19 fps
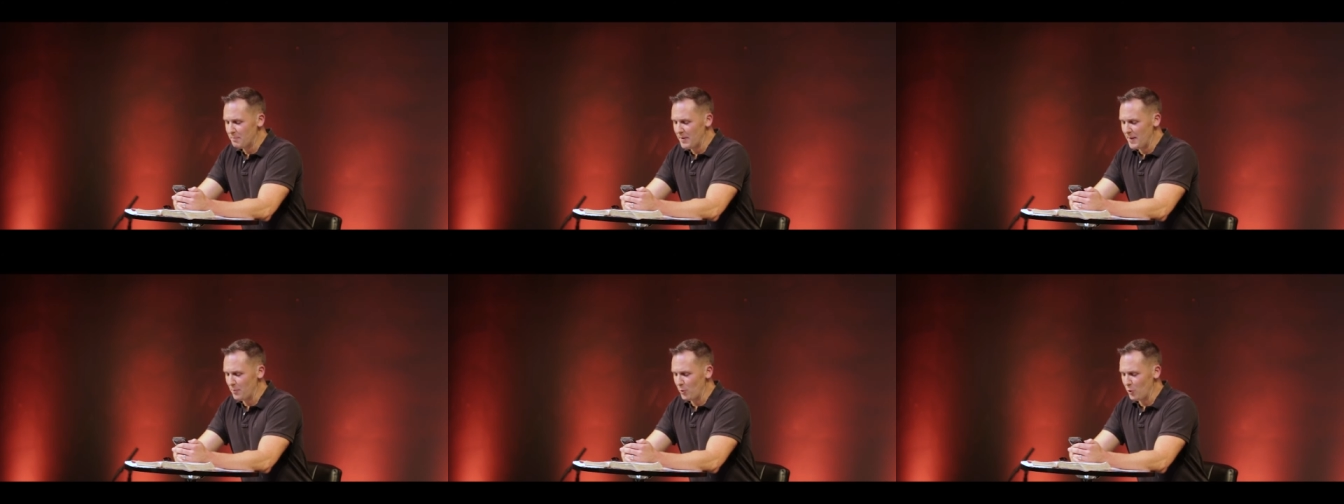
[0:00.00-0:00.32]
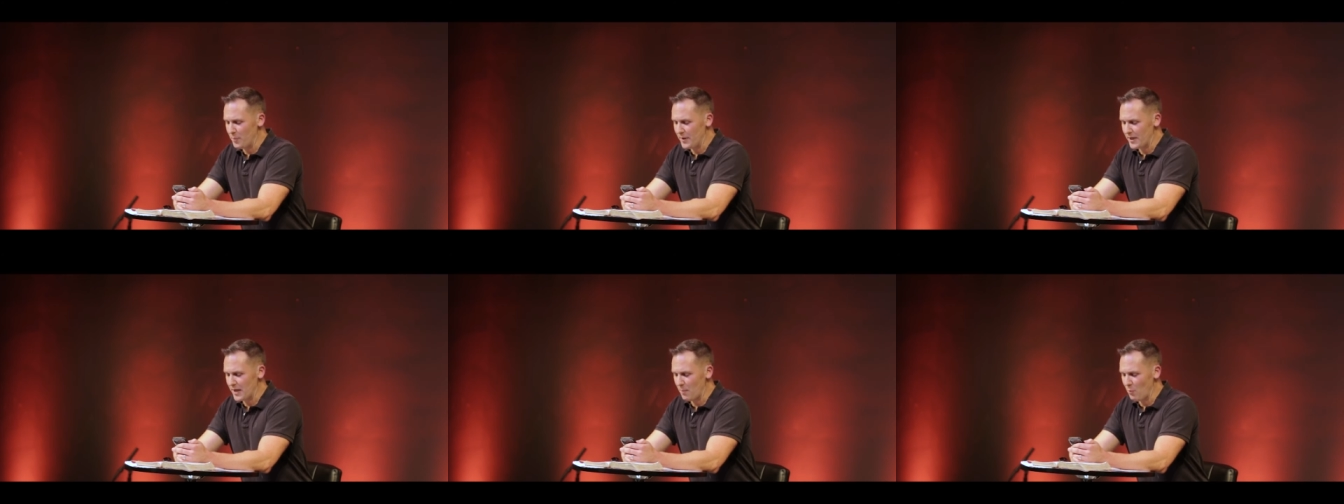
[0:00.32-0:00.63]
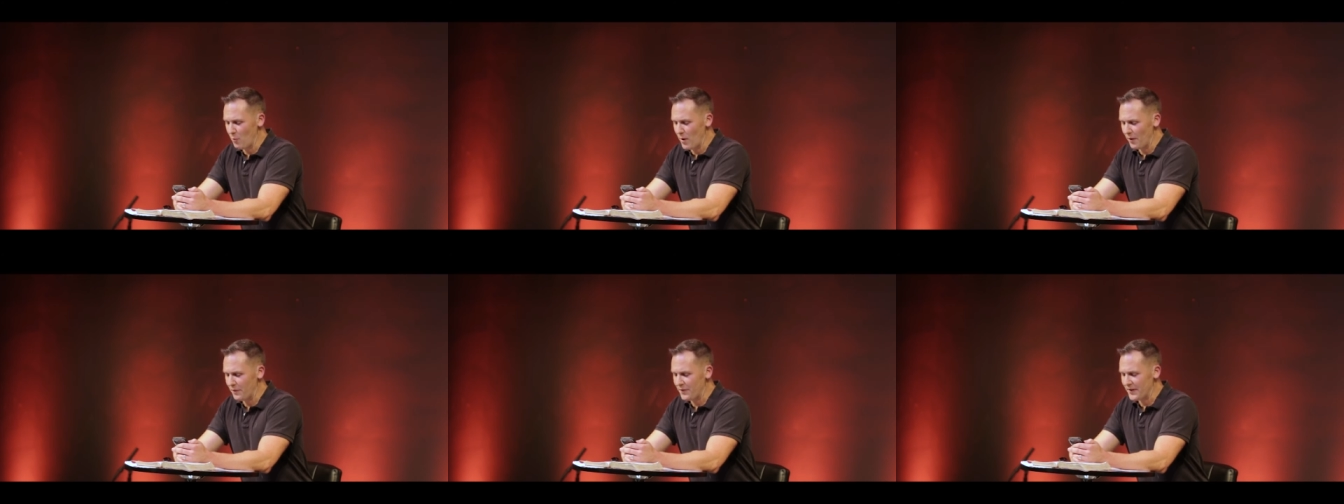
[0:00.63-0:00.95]
People who
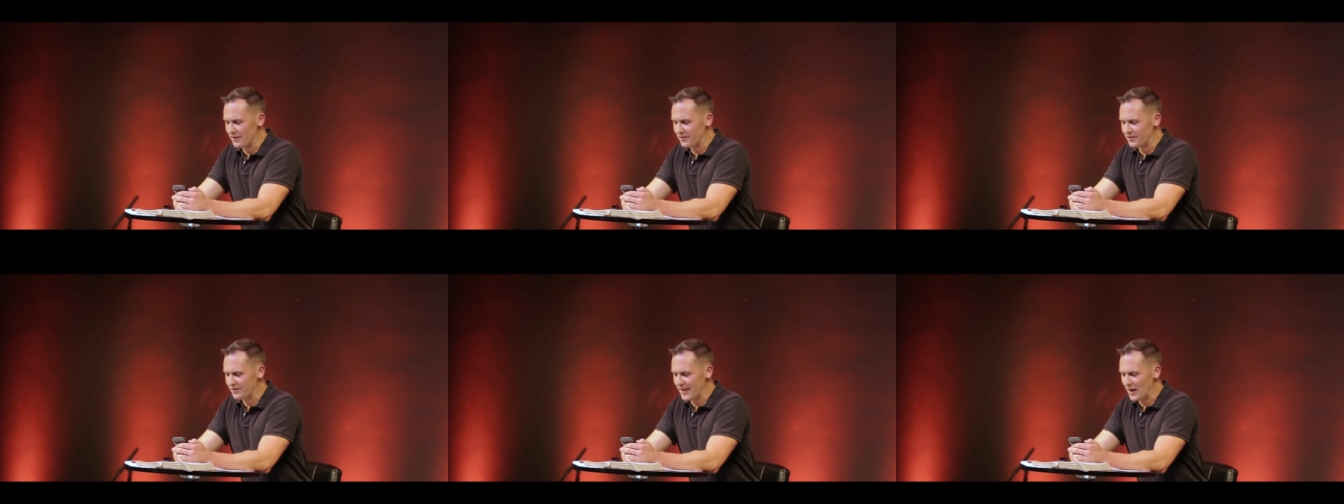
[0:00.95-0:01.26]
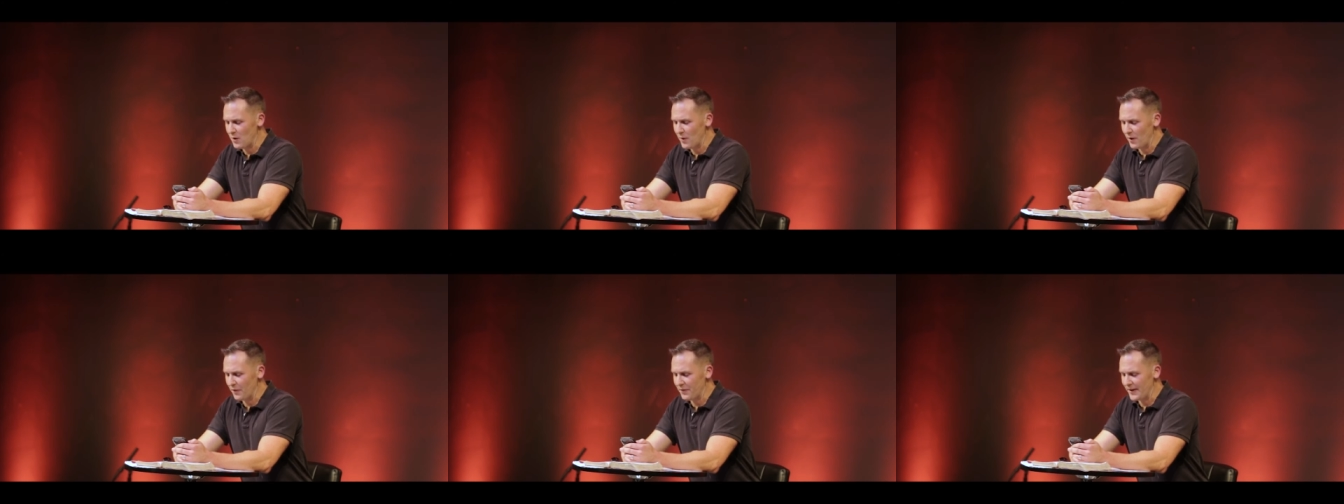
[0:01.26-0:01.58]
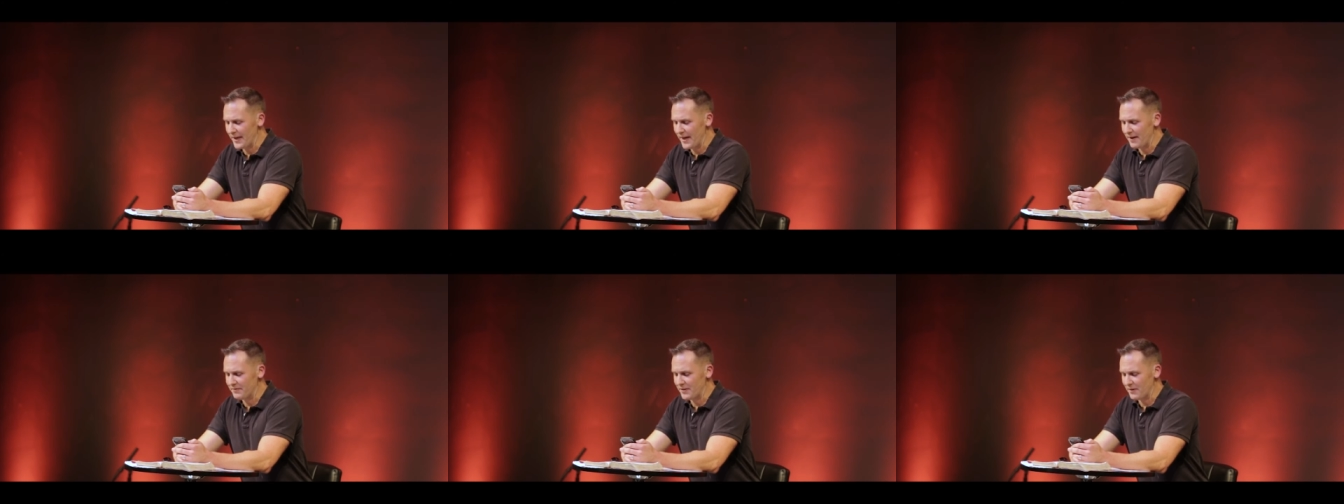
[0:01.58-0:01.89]
become wealthy and stay
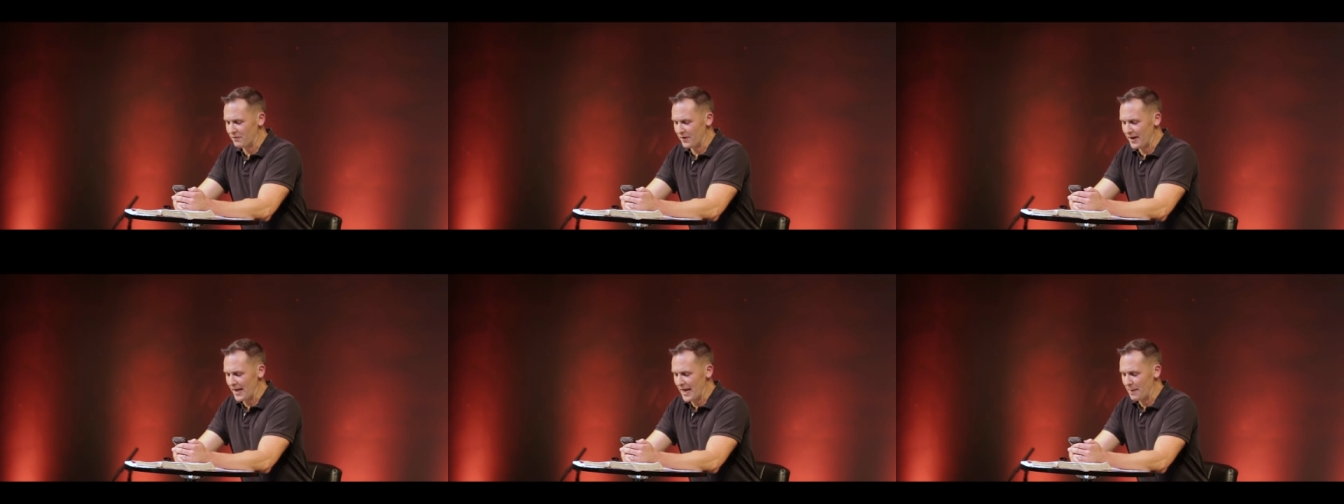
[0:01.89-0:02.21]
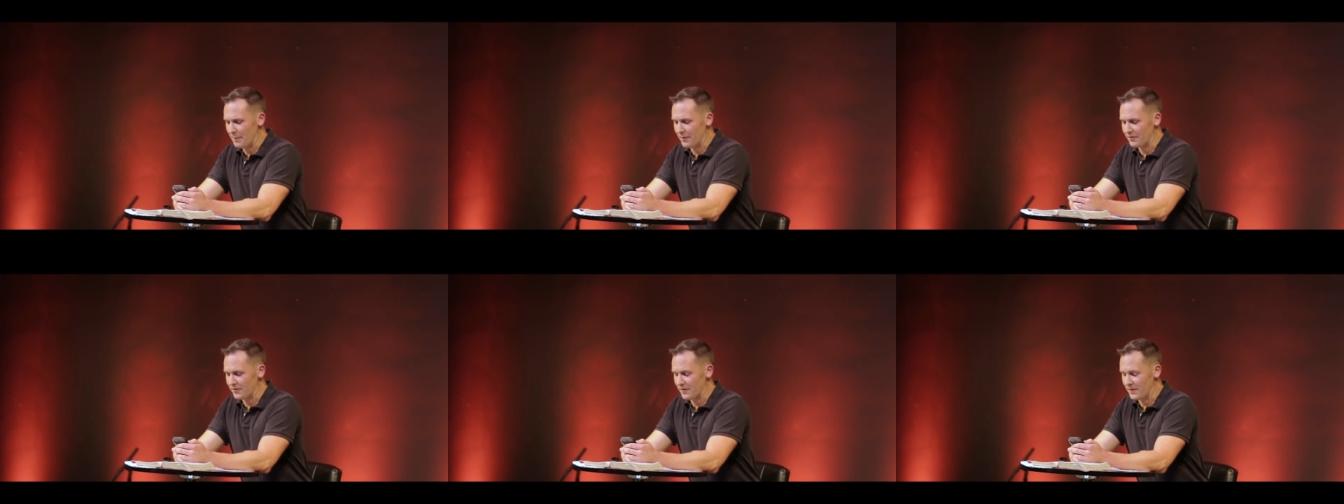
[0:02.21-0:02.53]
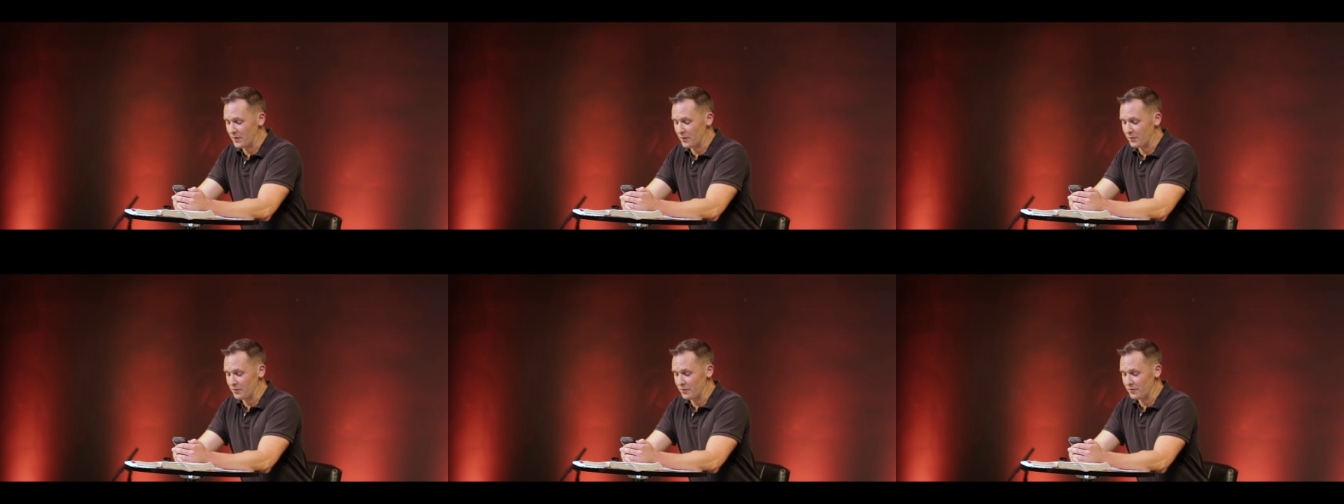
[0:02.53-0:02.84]
wealthy have different habits than
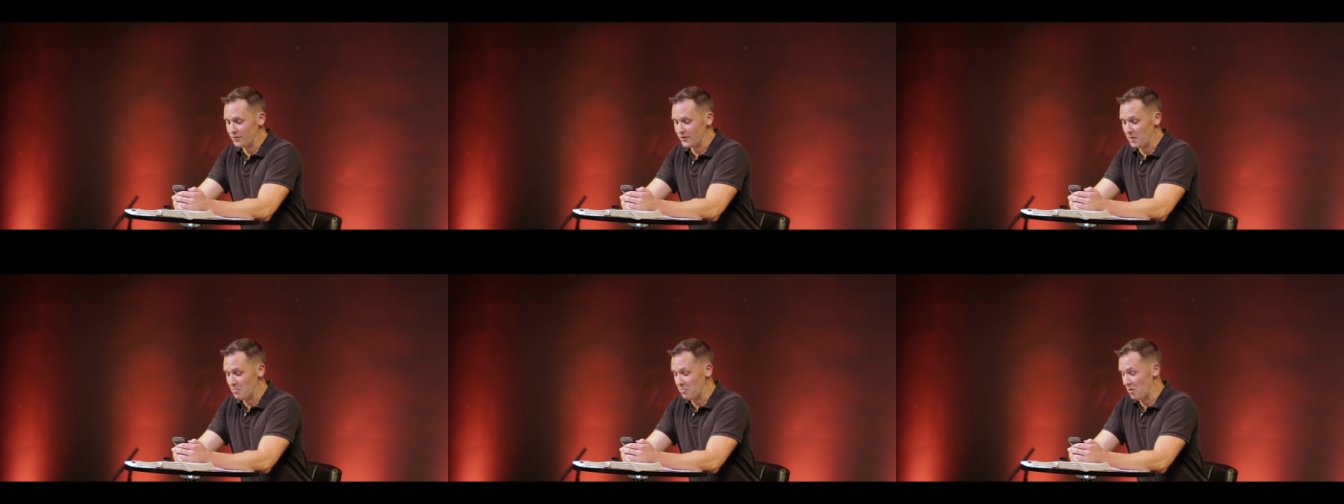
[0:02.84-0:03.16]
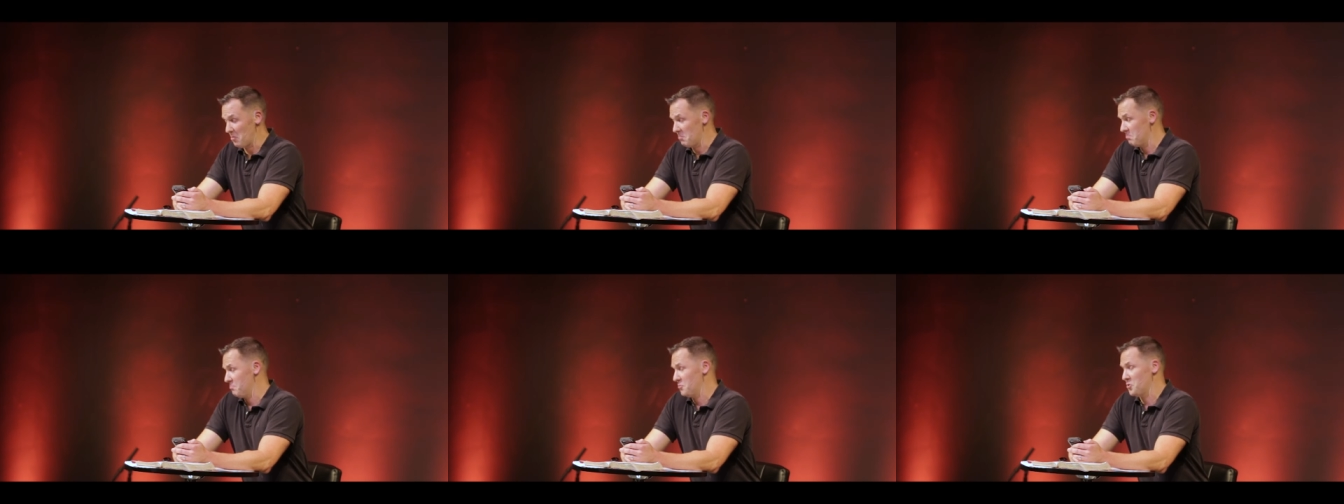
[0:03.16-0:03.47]
those who stay broke.